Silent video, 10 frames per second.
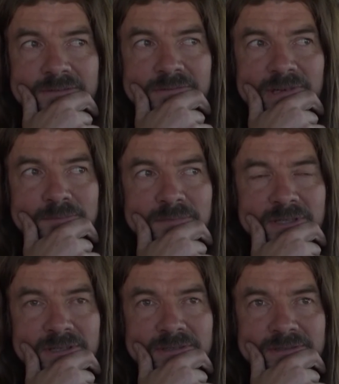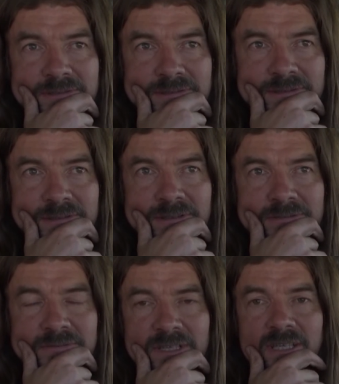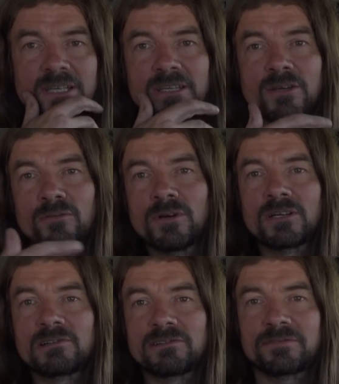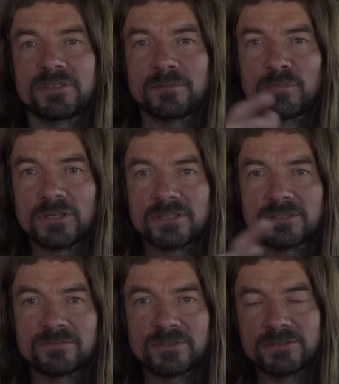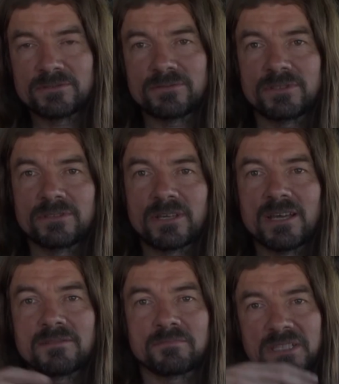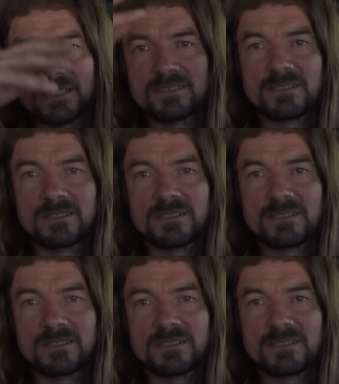from a videography point of view, you can't beat